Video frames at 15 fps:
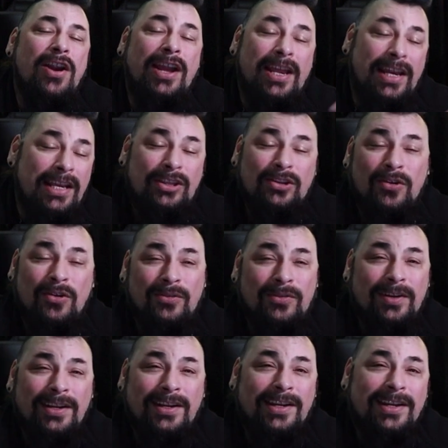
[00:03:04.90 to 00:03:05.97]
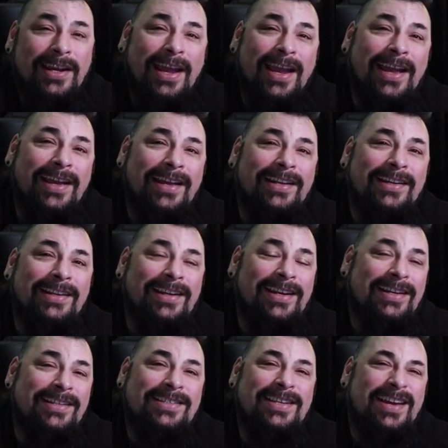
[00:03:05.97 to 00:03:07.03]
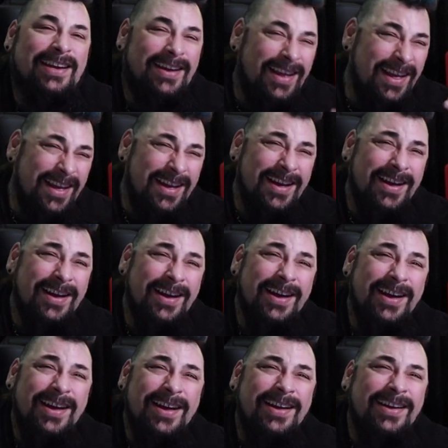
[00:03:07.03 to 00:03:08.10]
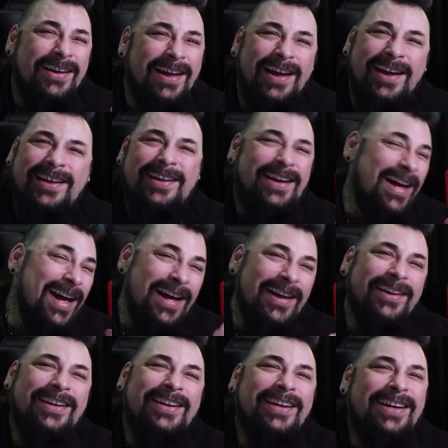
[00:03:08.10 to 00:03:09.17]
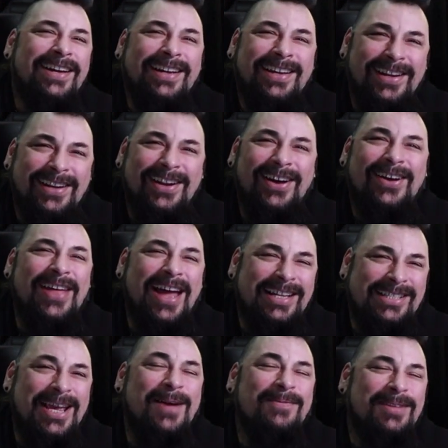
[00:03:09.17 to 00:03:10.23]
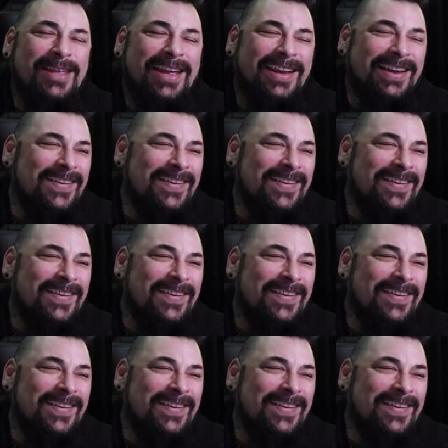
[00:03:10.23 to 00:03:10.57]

a grito, and it's like I mimic that all the time.